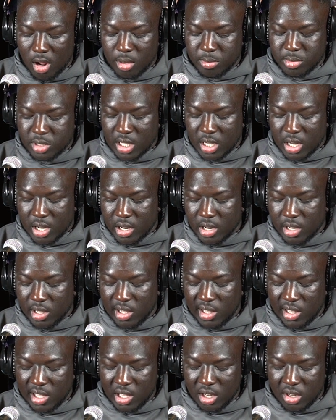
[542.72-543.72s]
Took an early
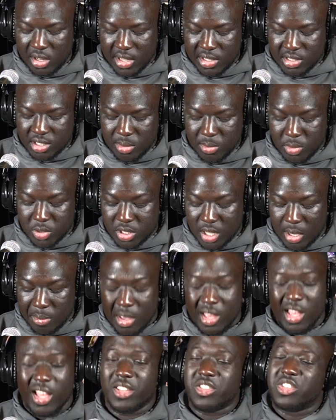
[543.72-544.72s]
lead against Imhotep,
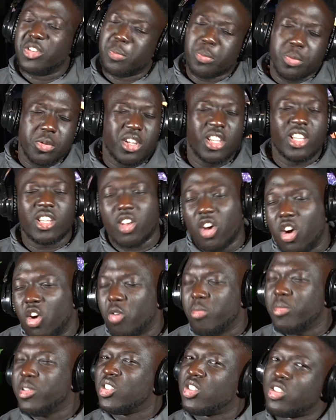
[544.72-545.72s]
and Jabri
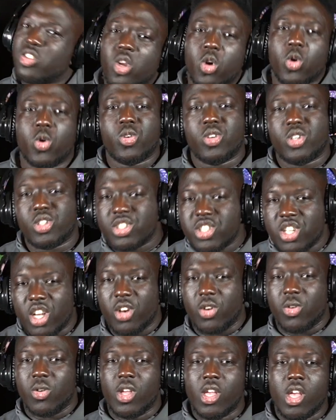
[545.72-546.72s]
Coleman stole the
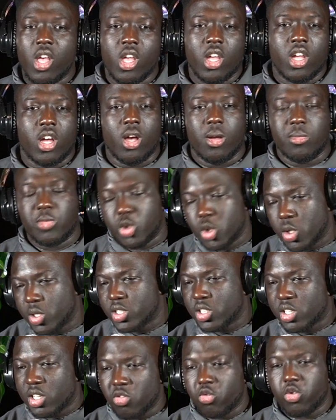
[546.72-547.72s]
show.
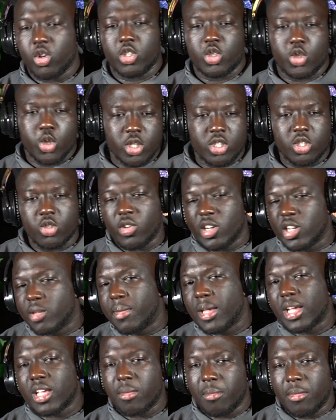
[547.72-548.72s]
Georgia running
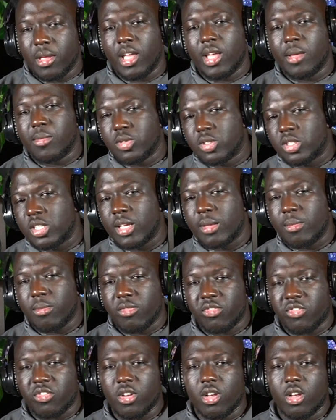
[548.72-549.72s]
back commit
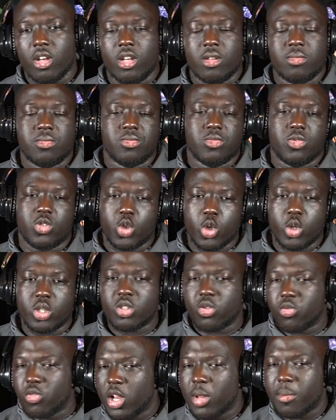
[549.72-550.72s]

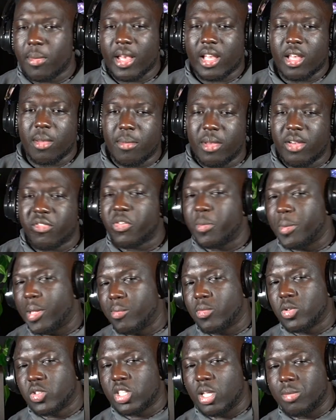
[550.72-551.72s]
from
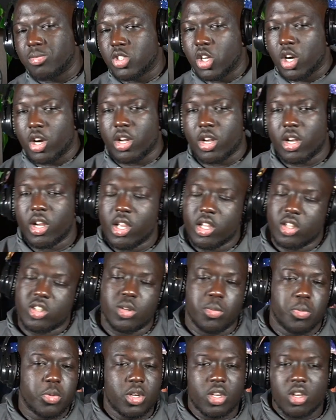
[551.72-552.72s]
Imhotep Charter,
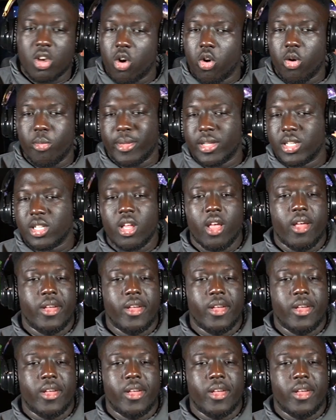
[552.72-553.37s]
Jabri Coleman,